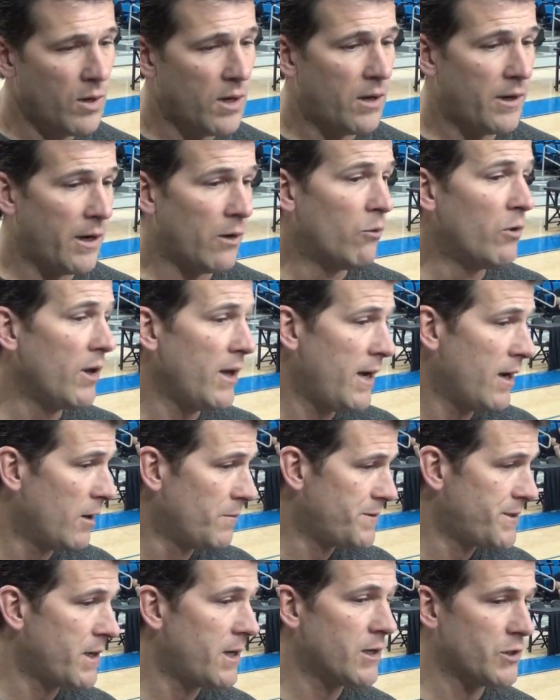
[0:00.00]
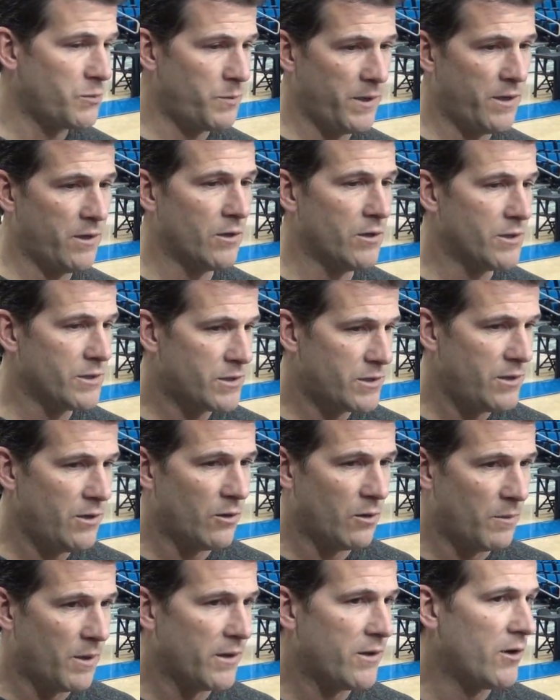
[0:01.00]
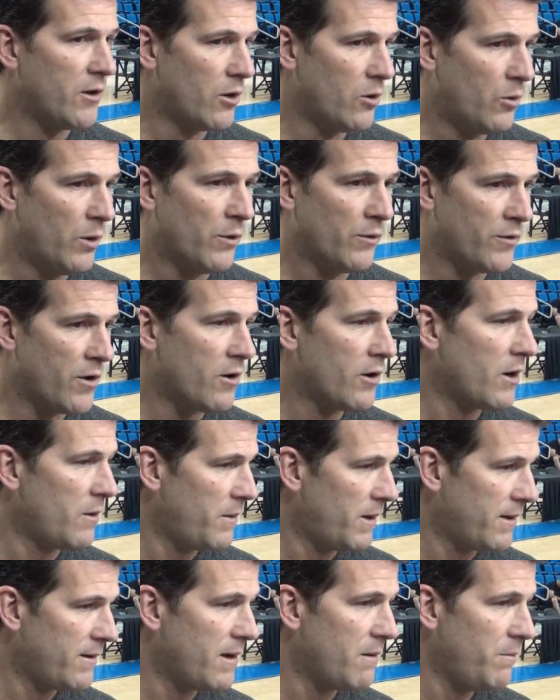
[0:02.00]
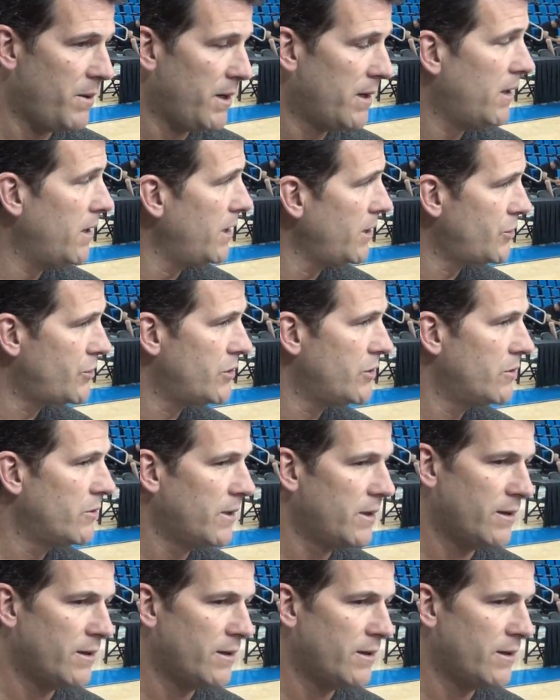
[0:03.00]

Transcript: Well, and it really helps us because, you know, a month ago we were talking about that being an issue.